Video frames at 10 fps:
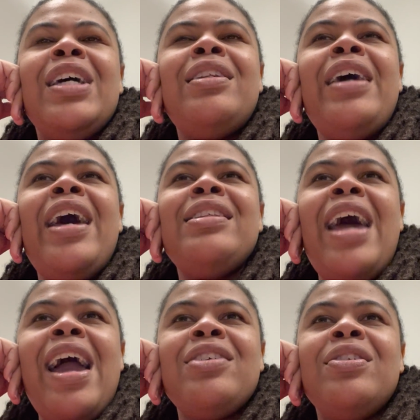that has
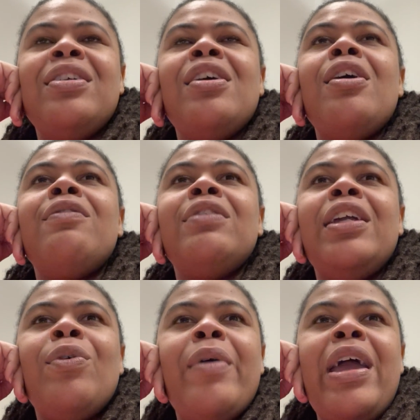actually, of
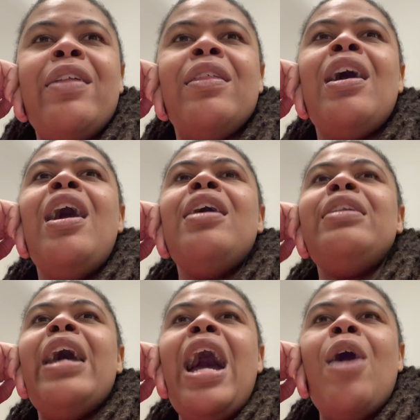Lena Waithe,
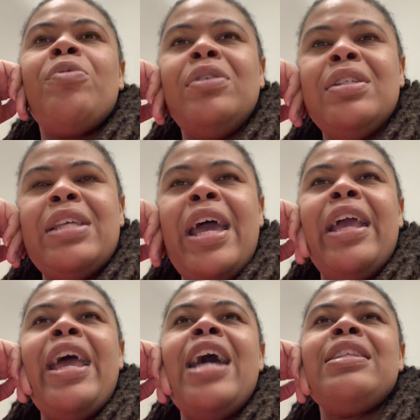that I will
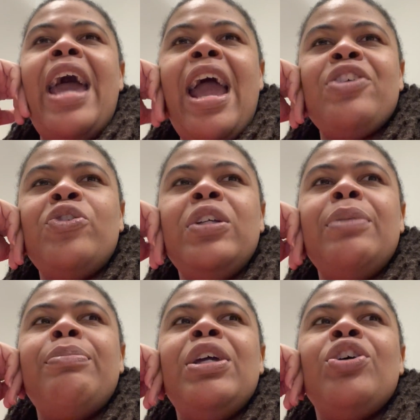say has actually
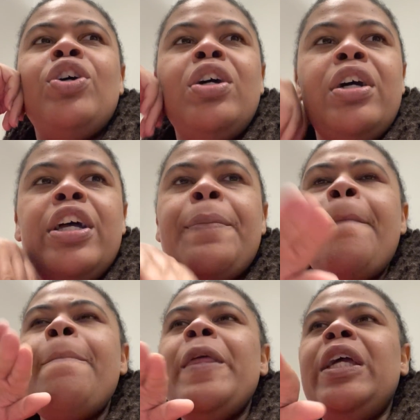been good.
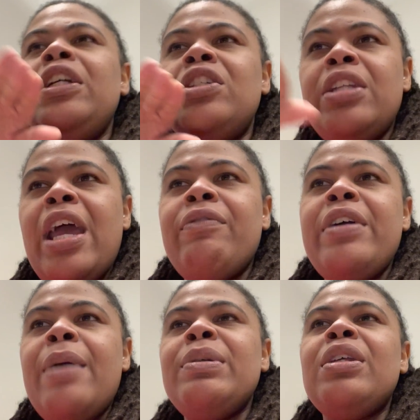Each and
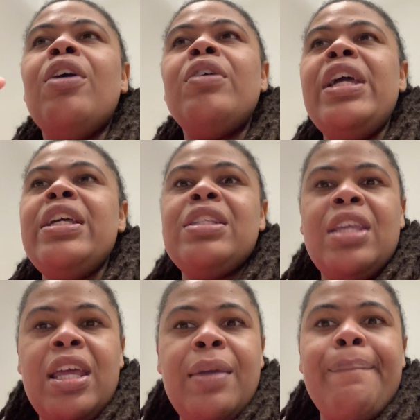every episode is
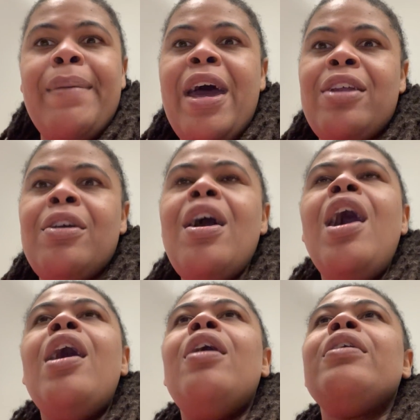getting better.
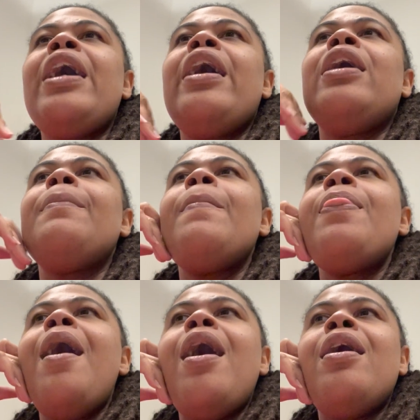Okay.
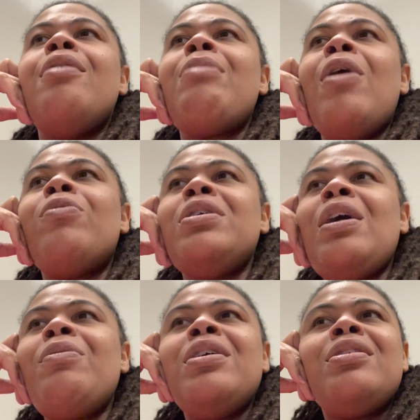I wish
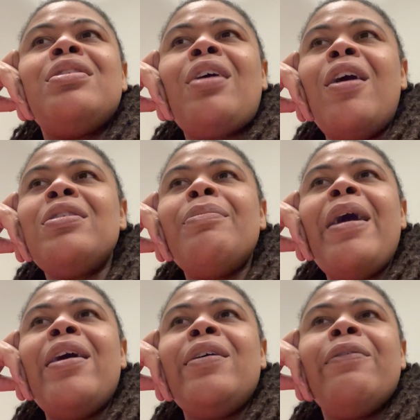I would have talked
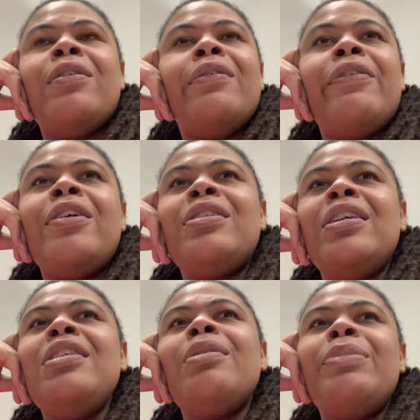about it from the first
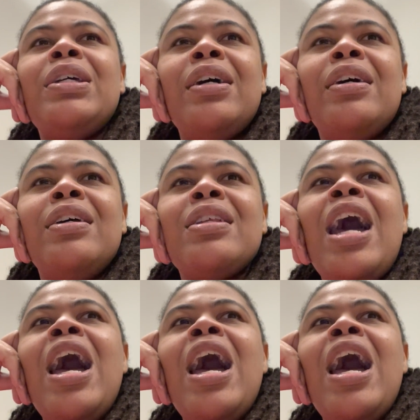season because,